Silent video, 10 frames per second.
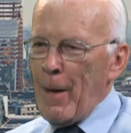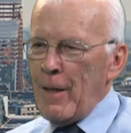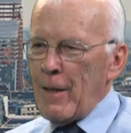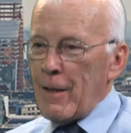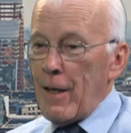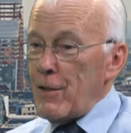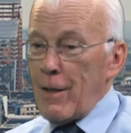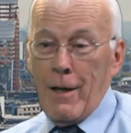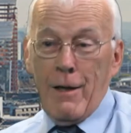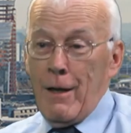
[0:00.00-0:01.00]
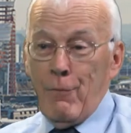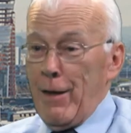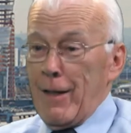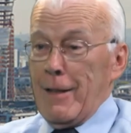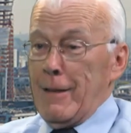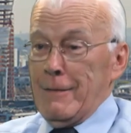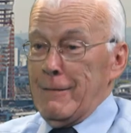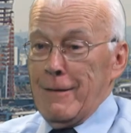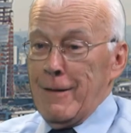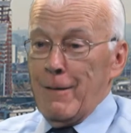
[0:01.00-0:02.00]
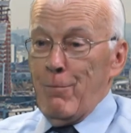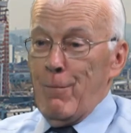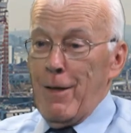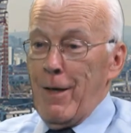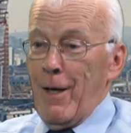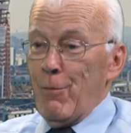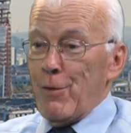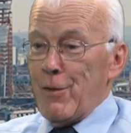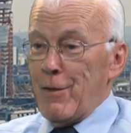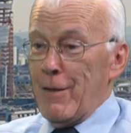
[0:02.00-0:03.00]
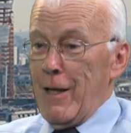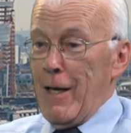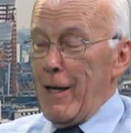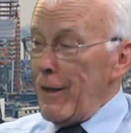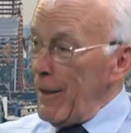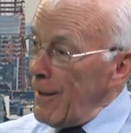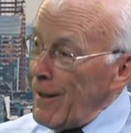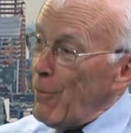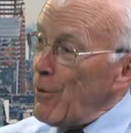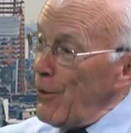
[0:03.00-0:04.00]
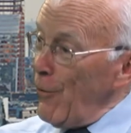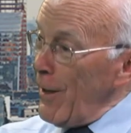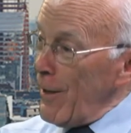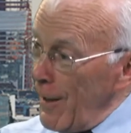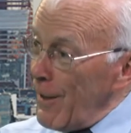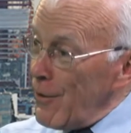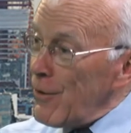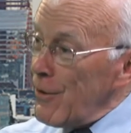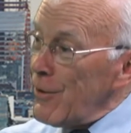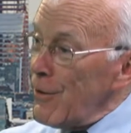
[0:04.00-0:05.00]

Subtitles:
guys. And frankly, I was lucky and I was at the right age to